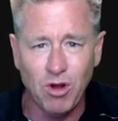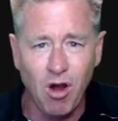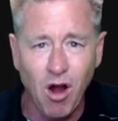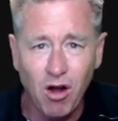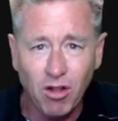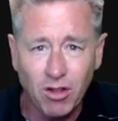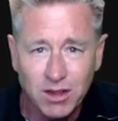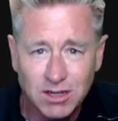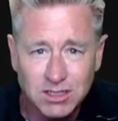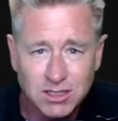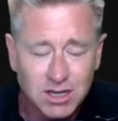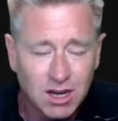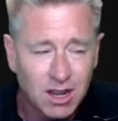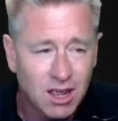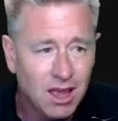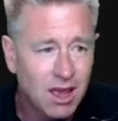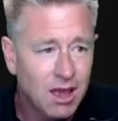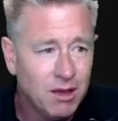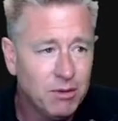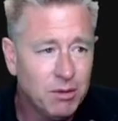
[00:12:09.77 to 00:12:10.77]
college.
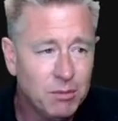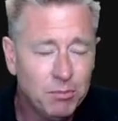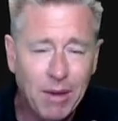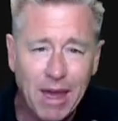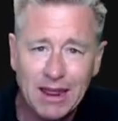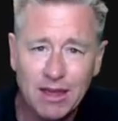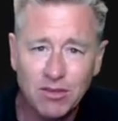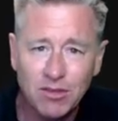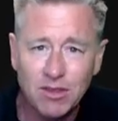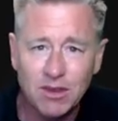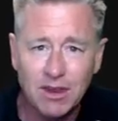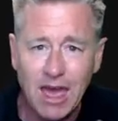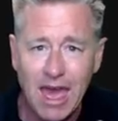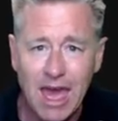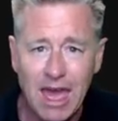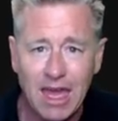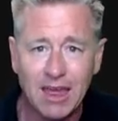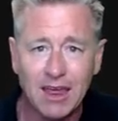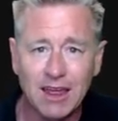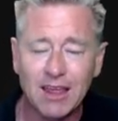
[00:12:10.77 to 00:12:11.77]
I mean, back in the
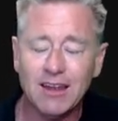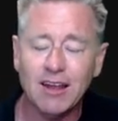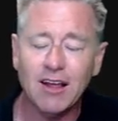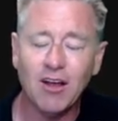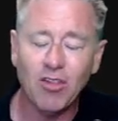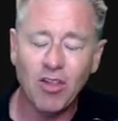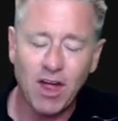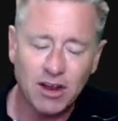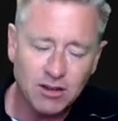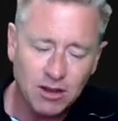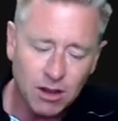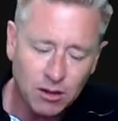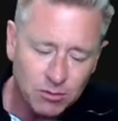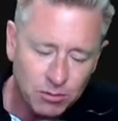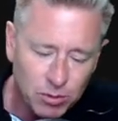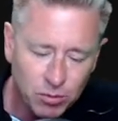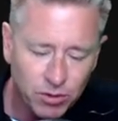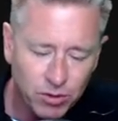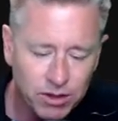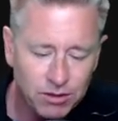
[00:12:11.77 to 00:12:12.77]
day, and a lot of times
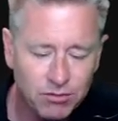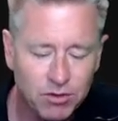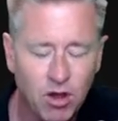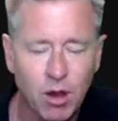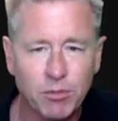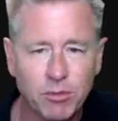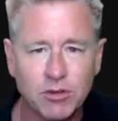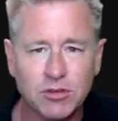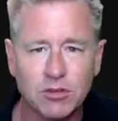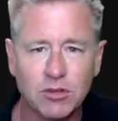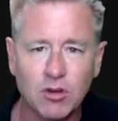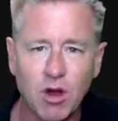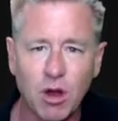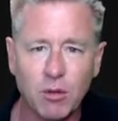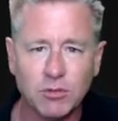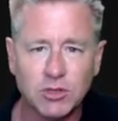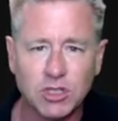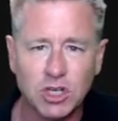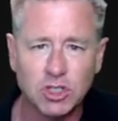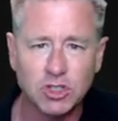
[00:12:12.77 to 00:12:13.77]
people leave comments in the
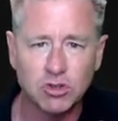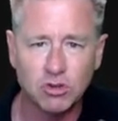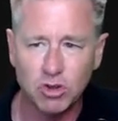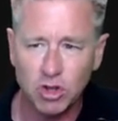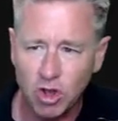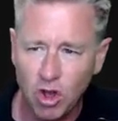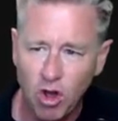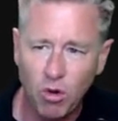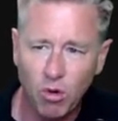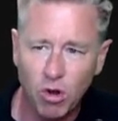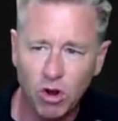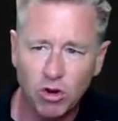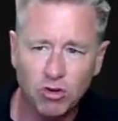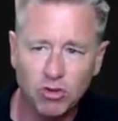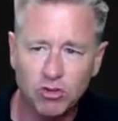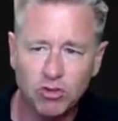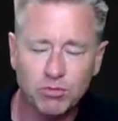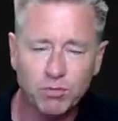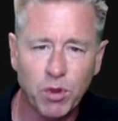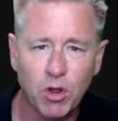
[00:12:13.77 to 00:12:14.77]
comments section. They're like, "Oh, why don't you
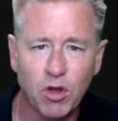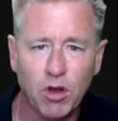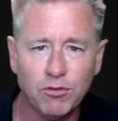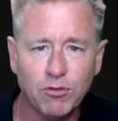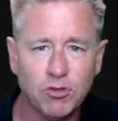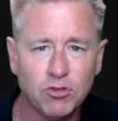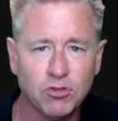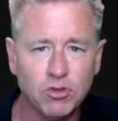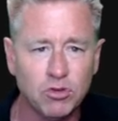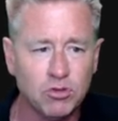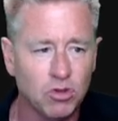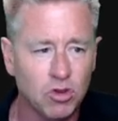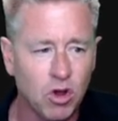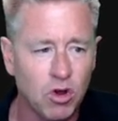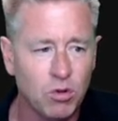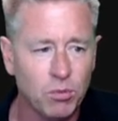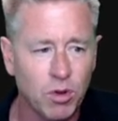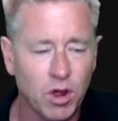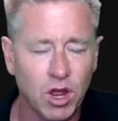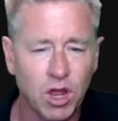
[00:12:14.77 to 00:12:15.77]
just pay off your student
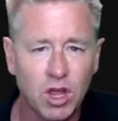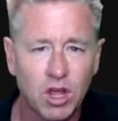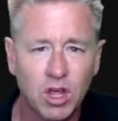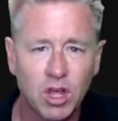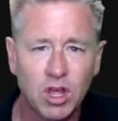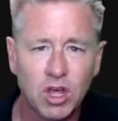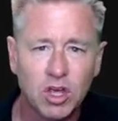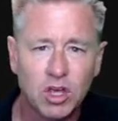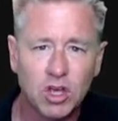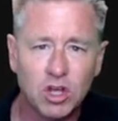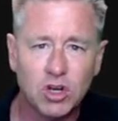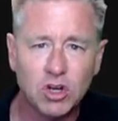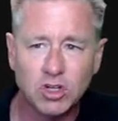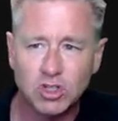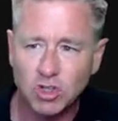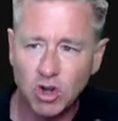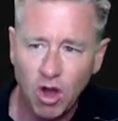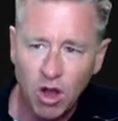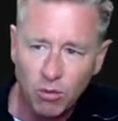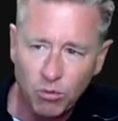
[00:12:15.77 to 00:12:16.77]
loan by getting a
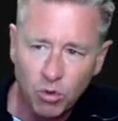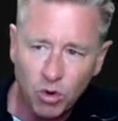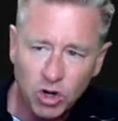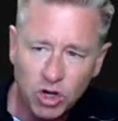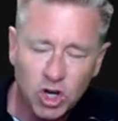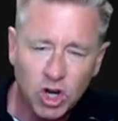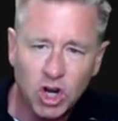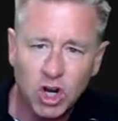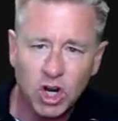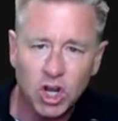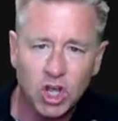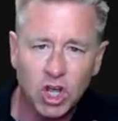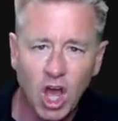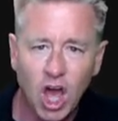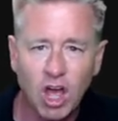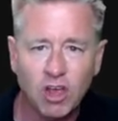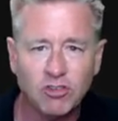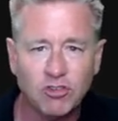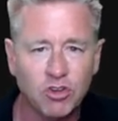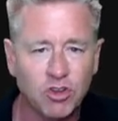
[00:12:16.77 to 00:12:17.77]
job working at a
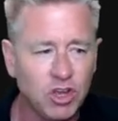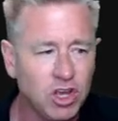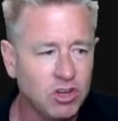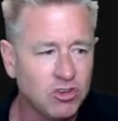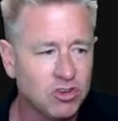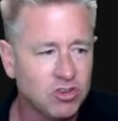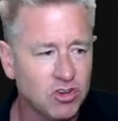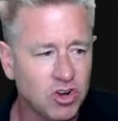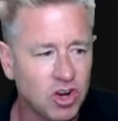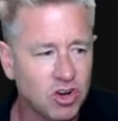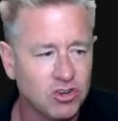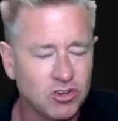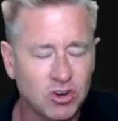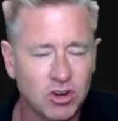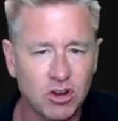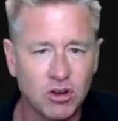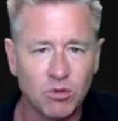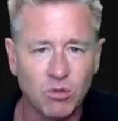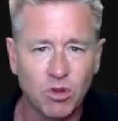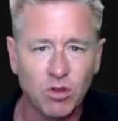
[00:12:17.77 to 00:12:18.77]
gasoline
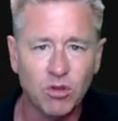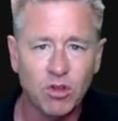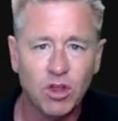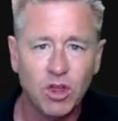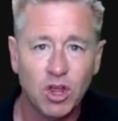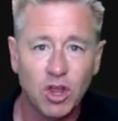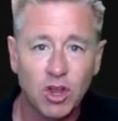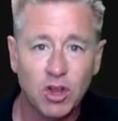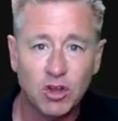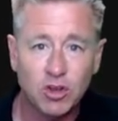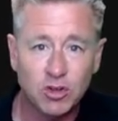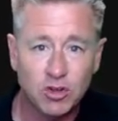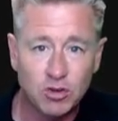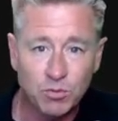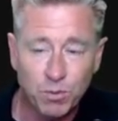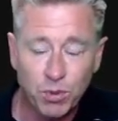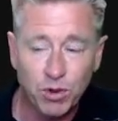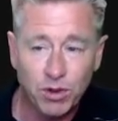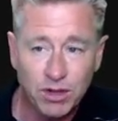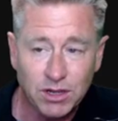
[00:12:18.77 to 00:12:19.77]
station?" Well,
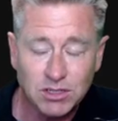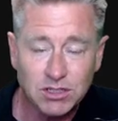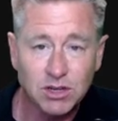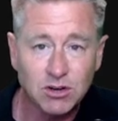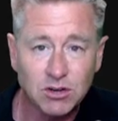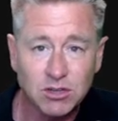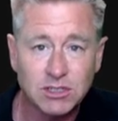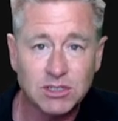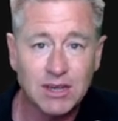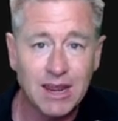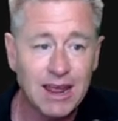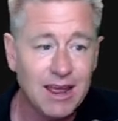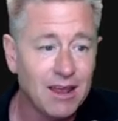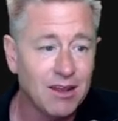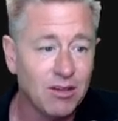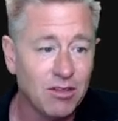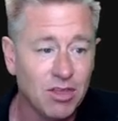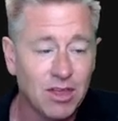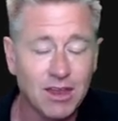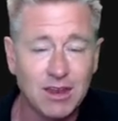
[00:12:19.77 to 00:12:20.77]
please
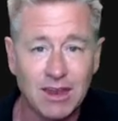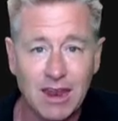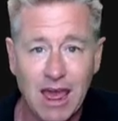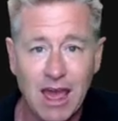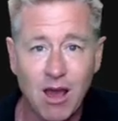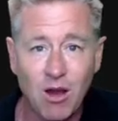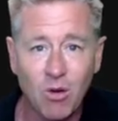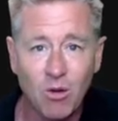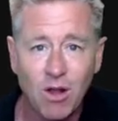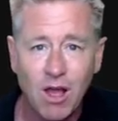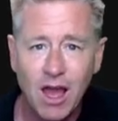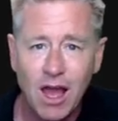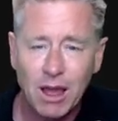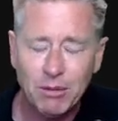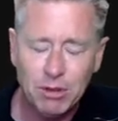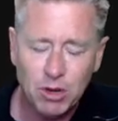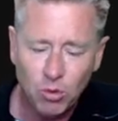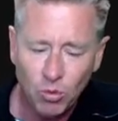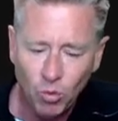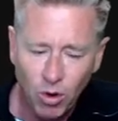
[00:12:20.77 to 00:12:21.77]
understand that now. I
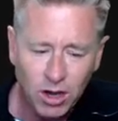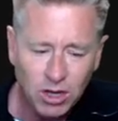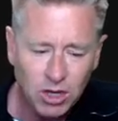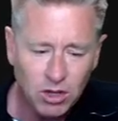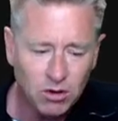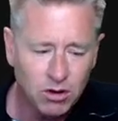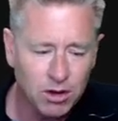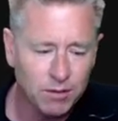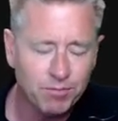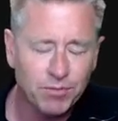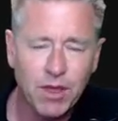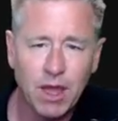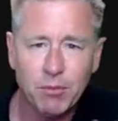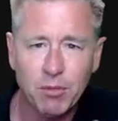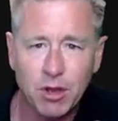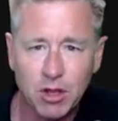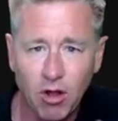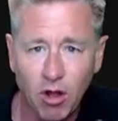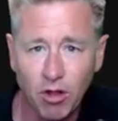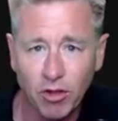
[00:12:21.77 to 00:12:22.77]
mean, one unit. I'm
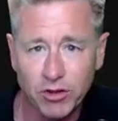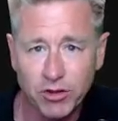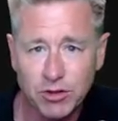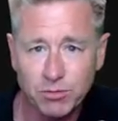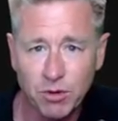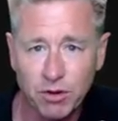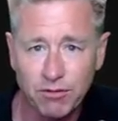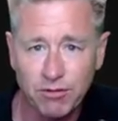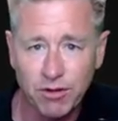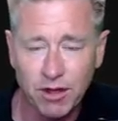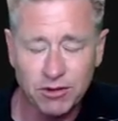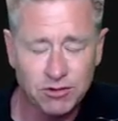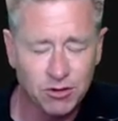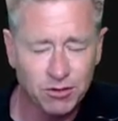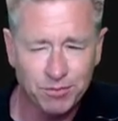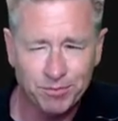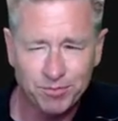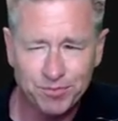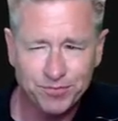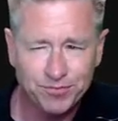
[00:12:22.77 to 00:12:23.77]
a college
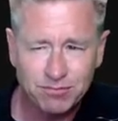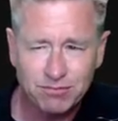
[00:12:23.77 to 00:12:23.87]
professor,